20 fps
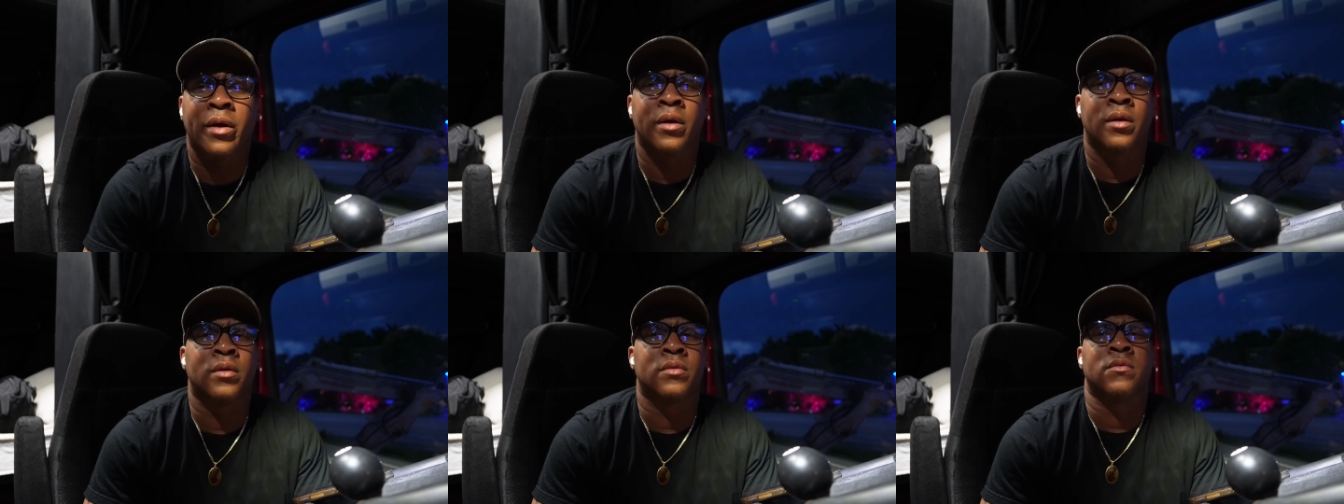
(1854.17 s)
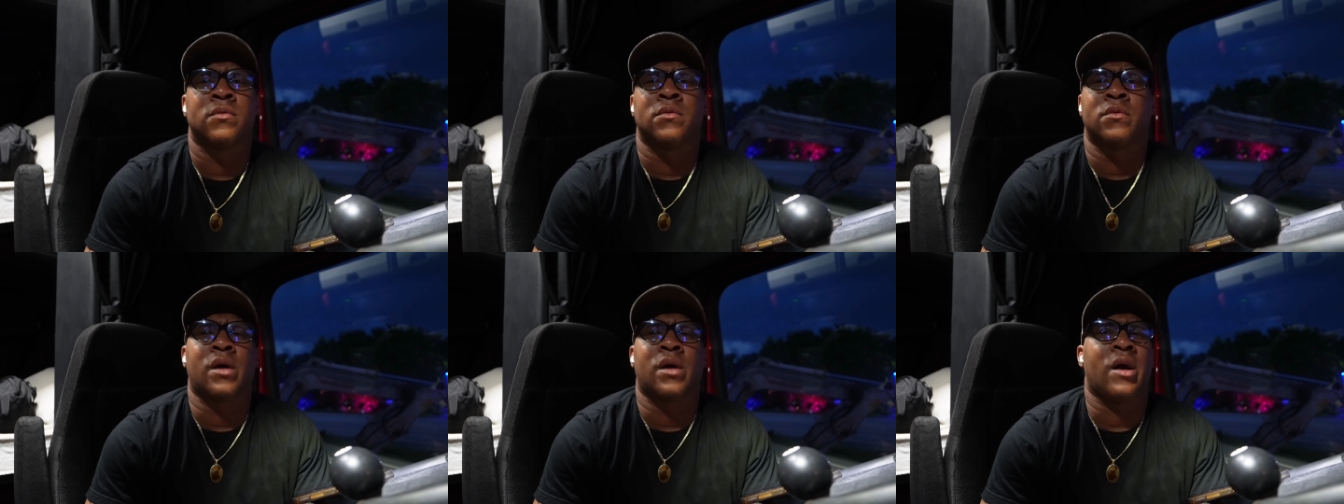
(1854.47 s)

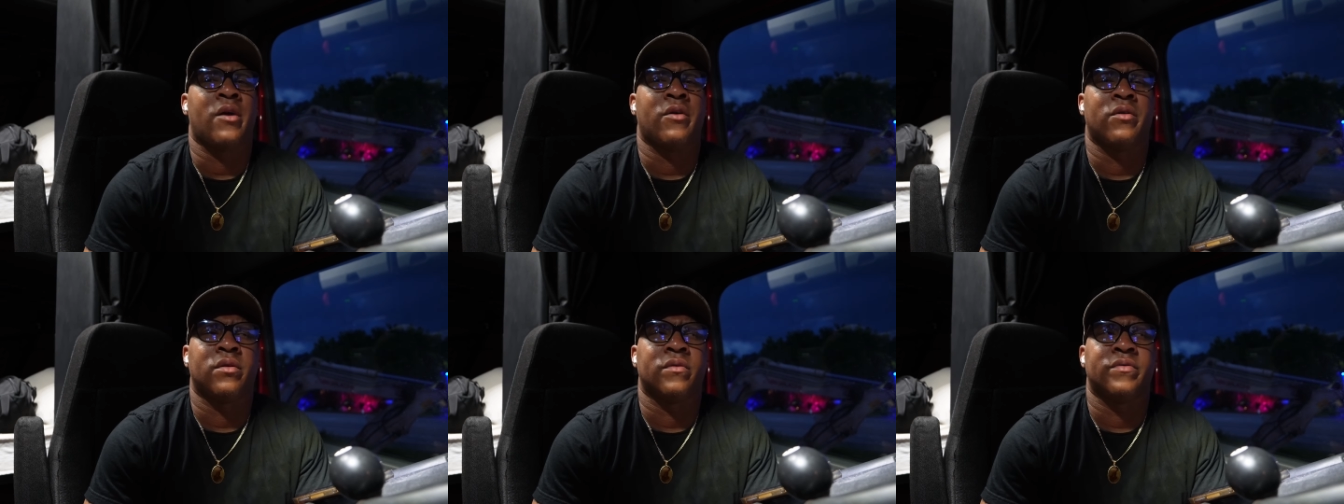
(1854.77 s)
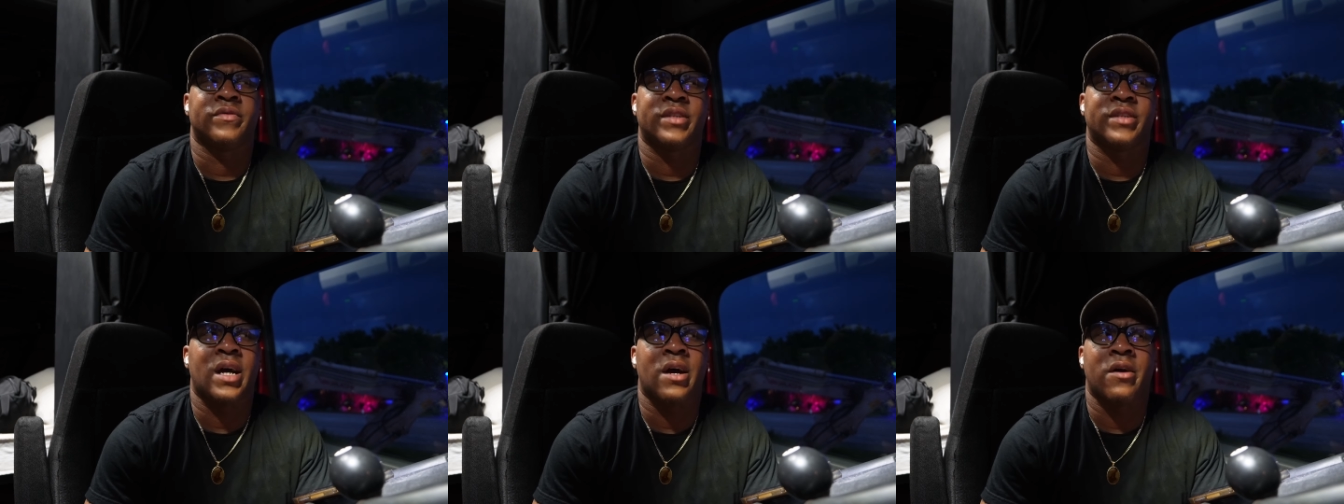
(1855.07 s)
I don't know
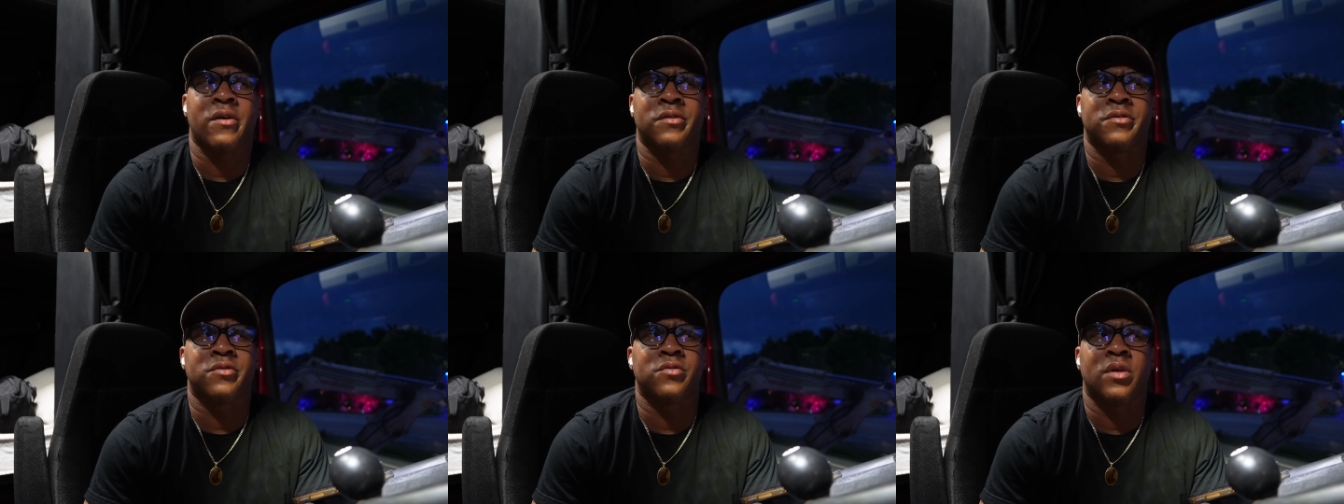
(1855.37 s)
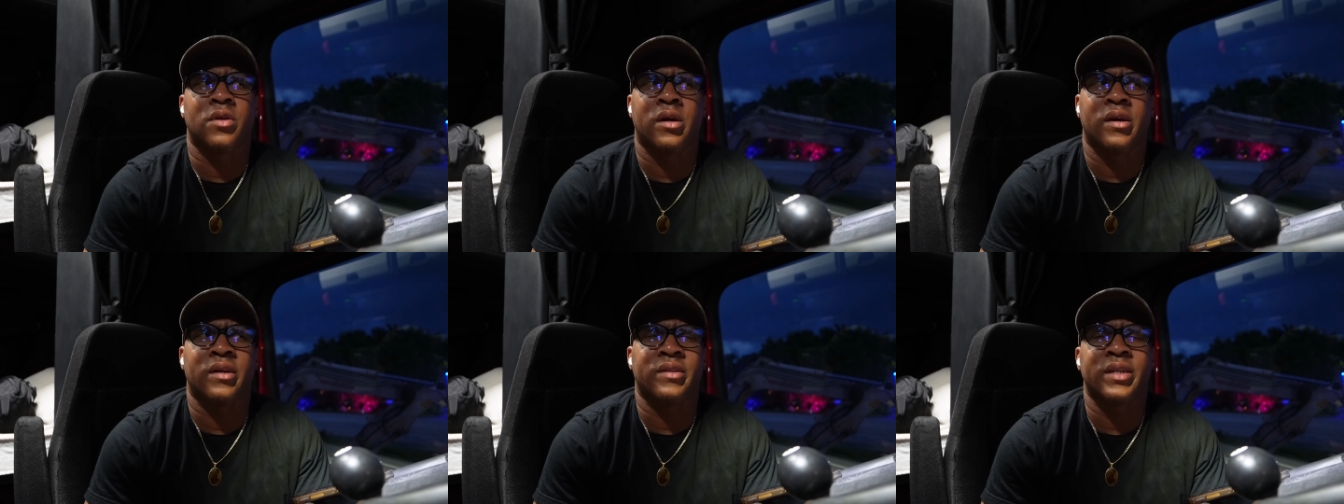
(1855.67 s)
if it's an hour or
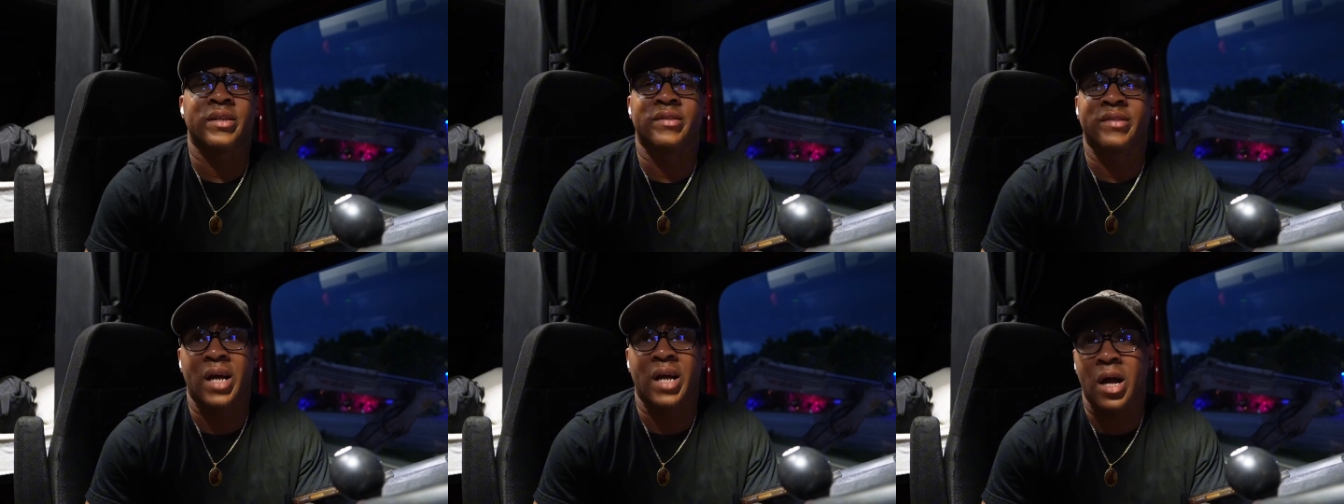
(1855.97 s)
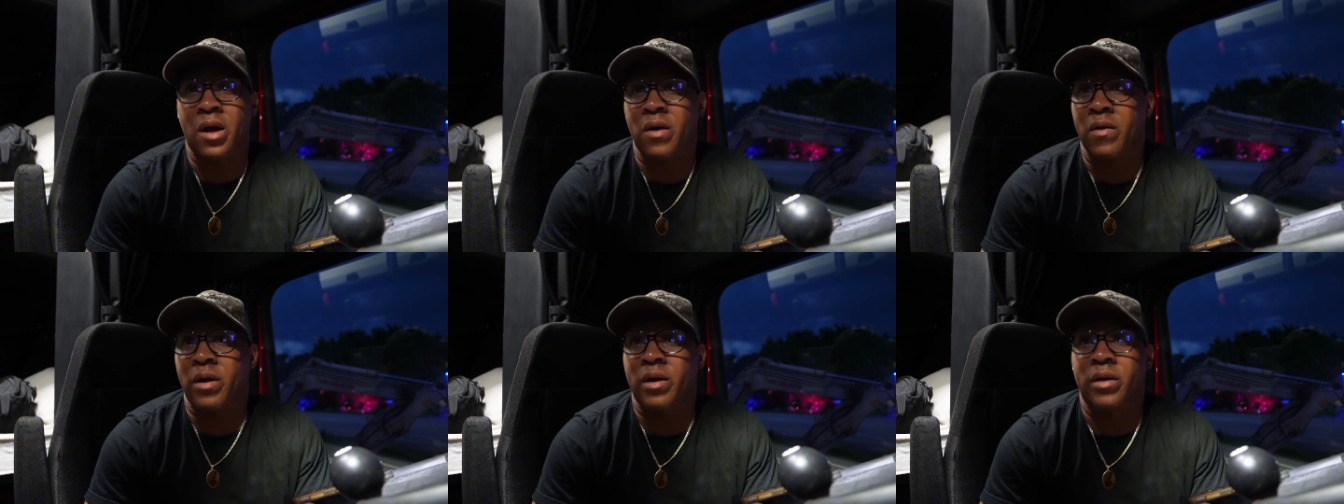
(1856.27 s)
2 hours. I think it's an
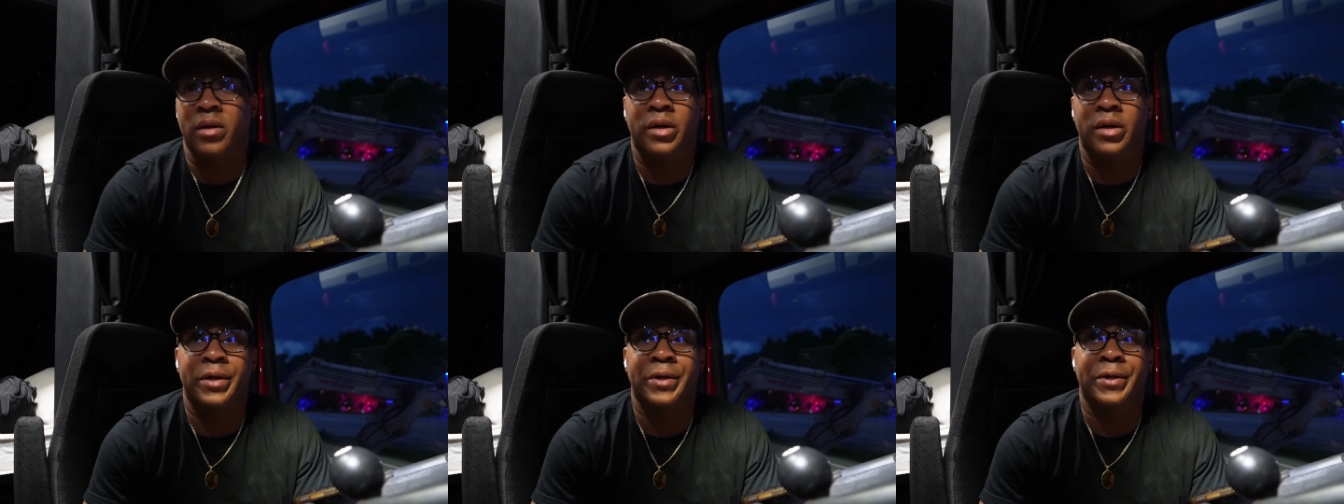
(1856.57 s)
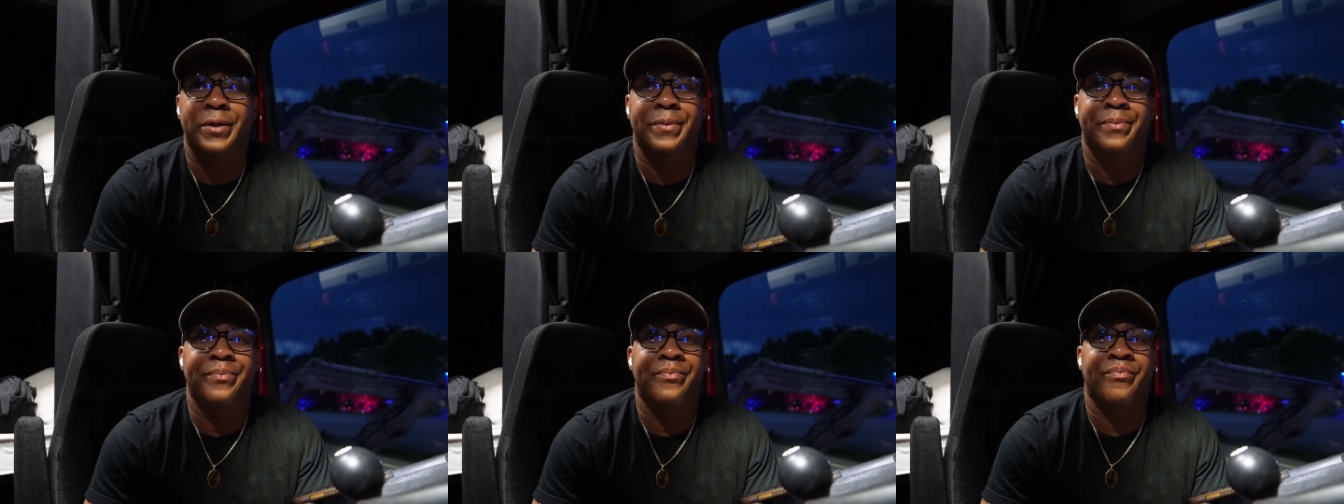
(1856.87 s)

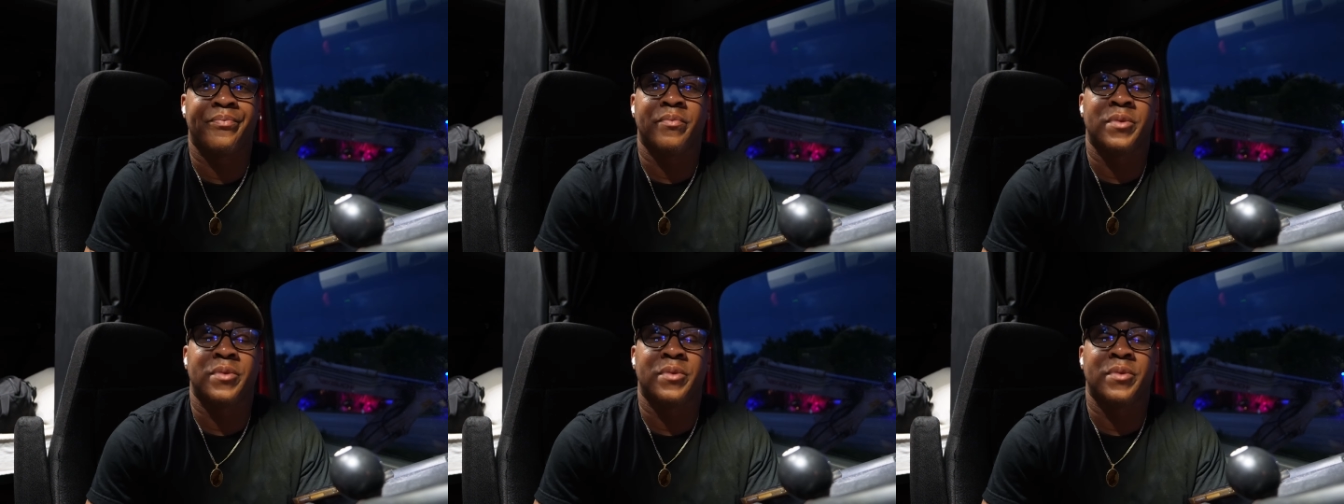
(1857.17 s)
hour.